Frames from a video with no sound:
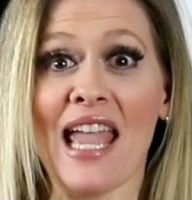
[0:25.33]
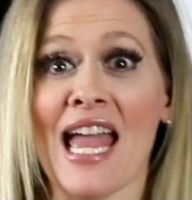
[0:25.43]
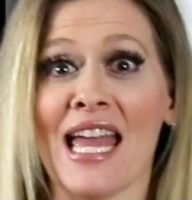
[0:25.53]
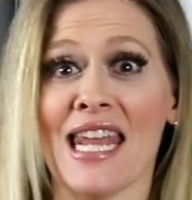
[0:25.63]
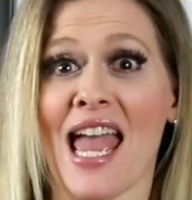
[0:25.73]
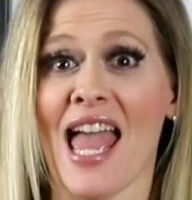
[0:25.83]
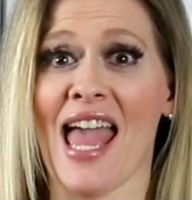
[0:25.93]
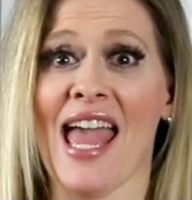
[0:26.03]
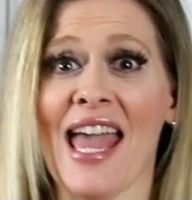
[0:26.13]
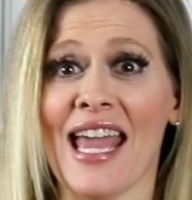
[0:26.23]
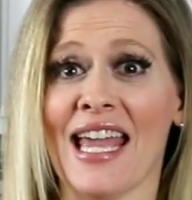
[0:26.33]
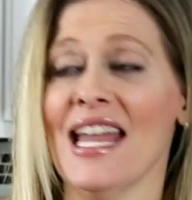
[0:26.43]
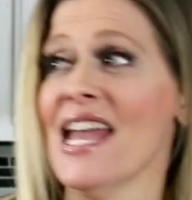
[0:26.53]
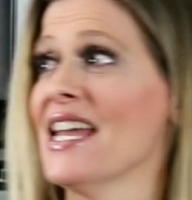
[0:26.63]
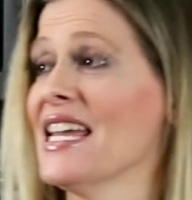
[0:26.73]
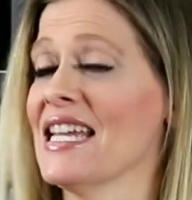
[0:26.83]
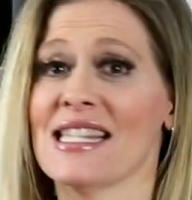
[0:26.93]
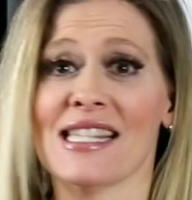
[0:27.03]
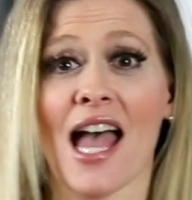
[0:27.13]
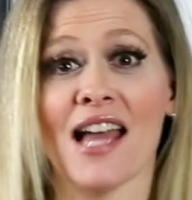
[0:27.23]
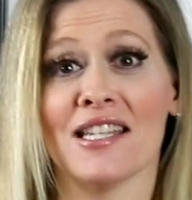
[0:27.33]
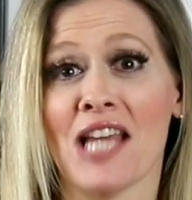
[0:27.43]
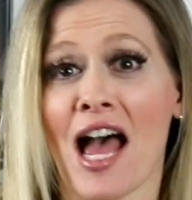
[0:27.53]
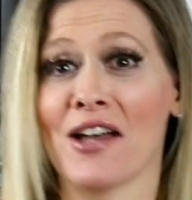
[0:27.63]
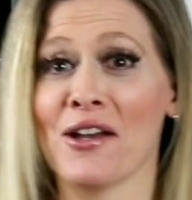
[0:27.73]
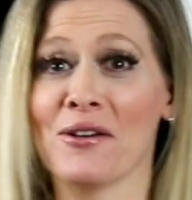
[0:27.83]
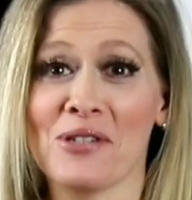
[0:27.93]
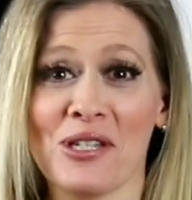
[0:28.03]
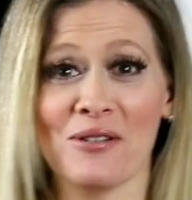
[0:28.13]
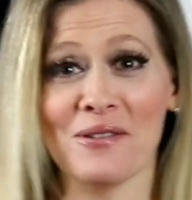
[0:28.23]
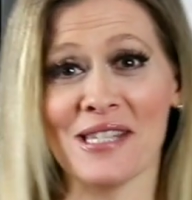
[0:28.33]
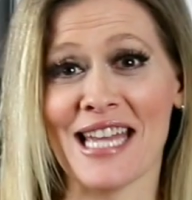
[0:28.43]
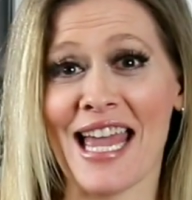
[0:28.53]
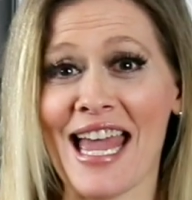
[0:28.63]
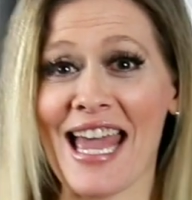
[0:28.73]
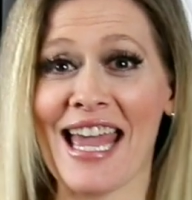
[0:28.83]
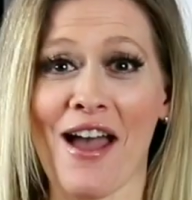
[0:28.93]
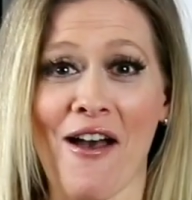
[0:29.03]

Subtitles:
and hey, it's Taco Tuesday.